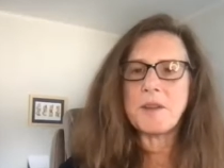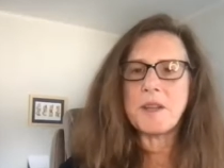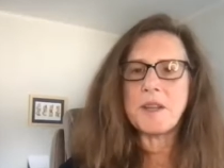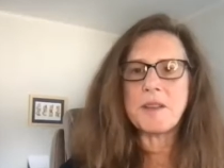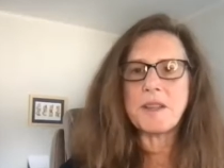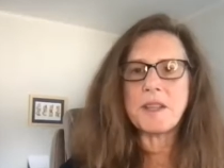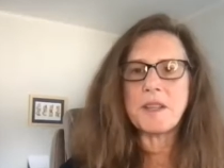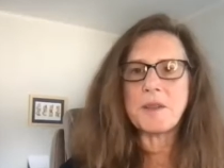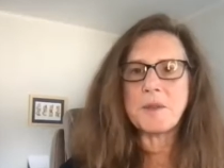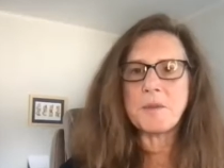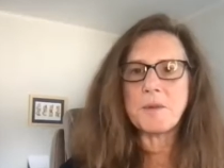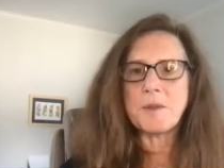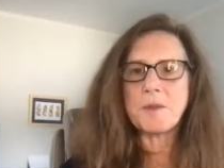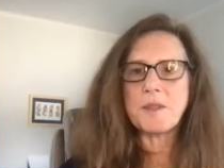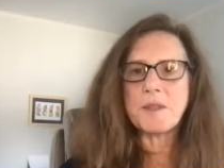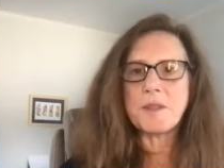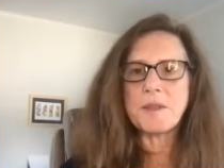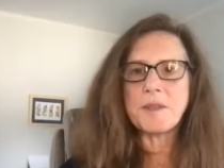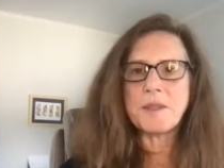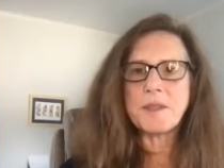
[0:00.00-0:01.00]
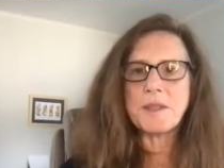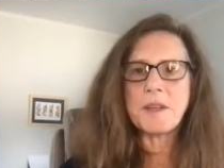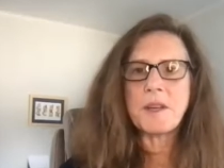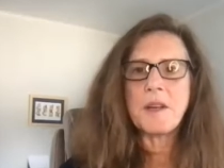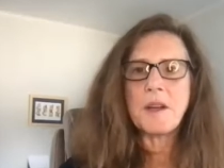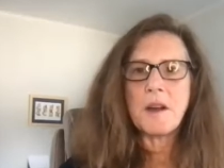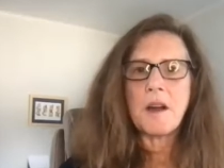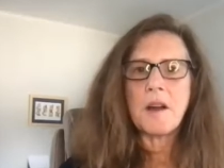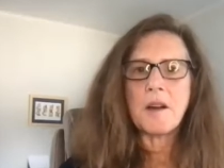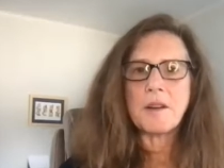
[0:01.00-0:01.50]
that things were just
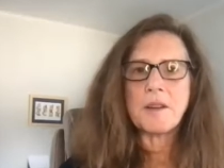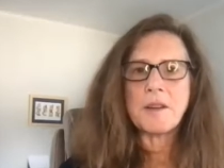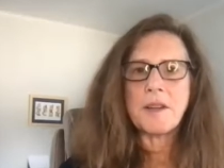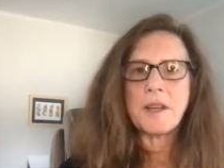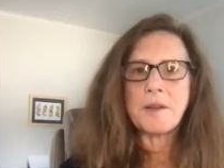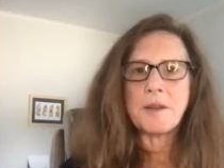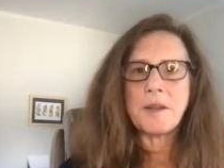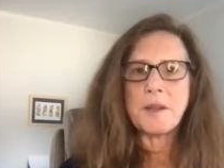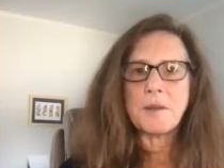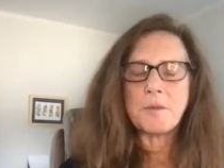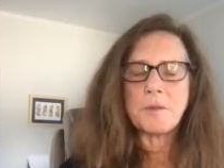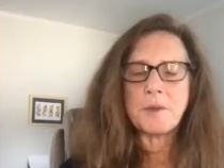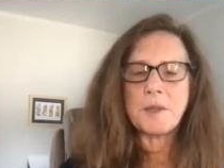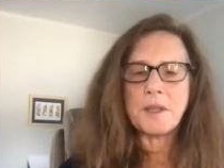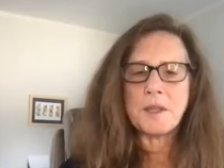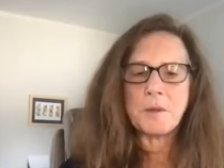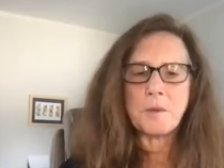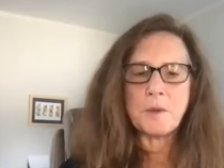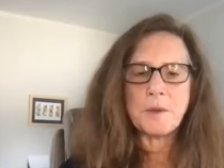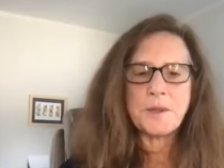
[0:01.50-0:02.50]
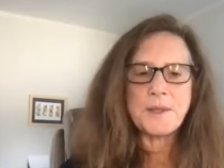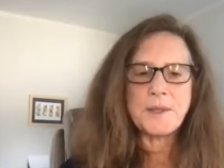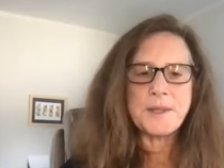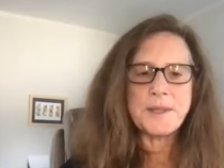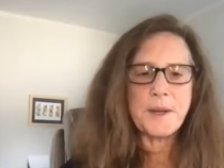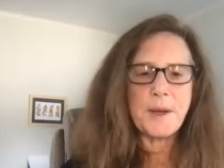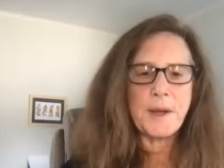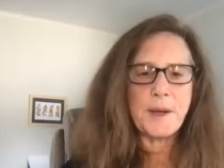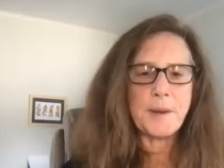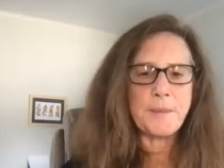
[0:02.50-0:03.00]
hard, that reading
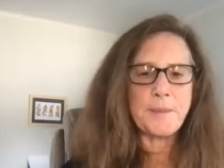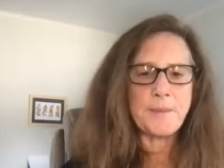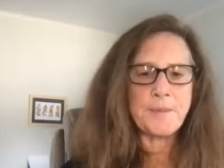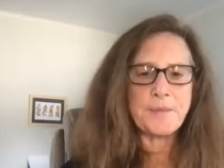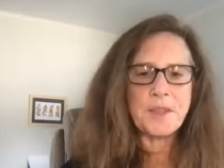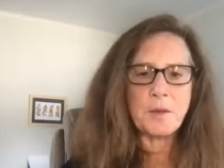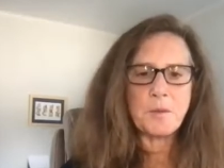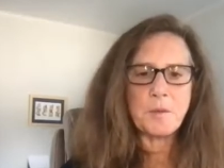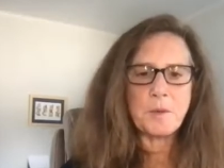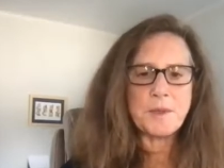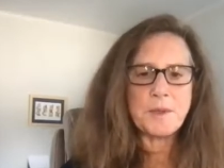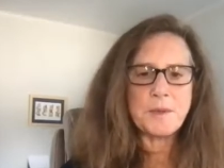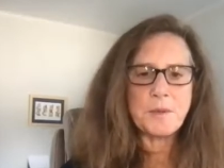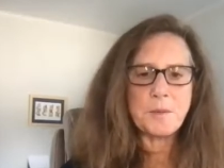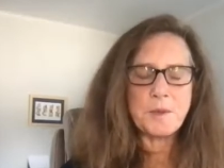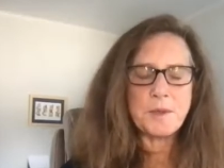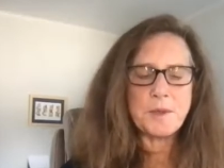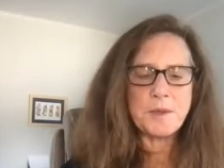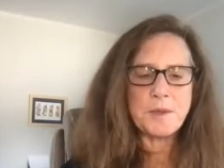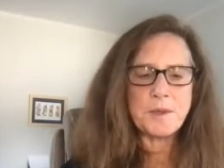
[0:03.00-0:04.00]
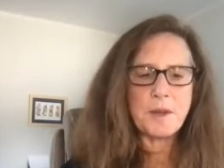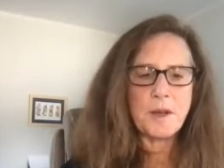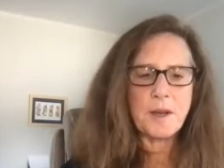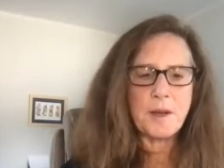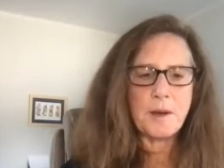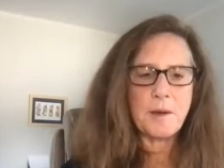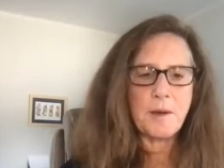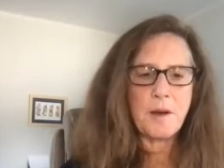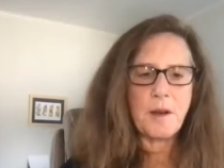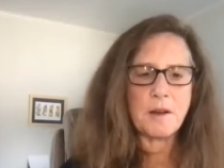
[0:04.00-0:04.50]
was
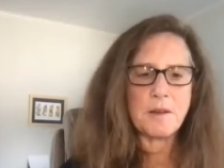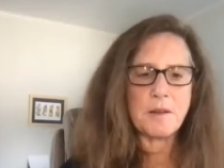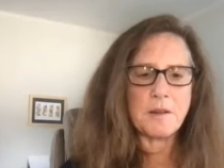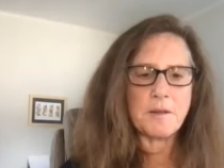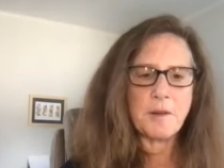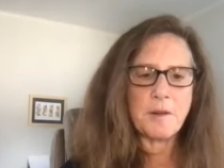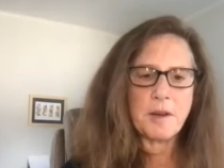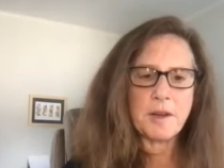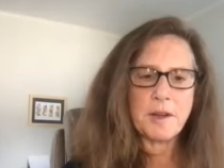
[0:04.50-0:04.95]
harder for her.